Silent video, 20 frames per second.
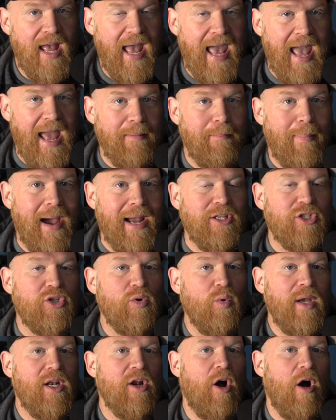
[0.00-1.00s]
And by
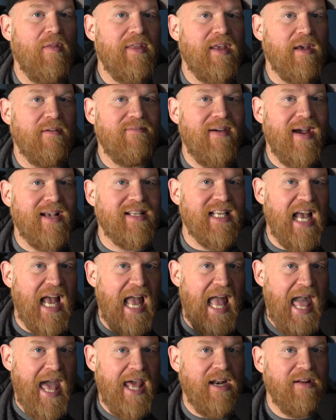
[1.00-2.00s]
doing all the effects
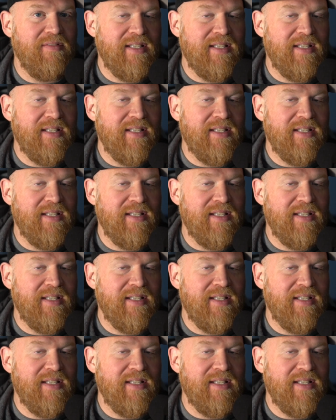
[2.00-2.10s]
ahead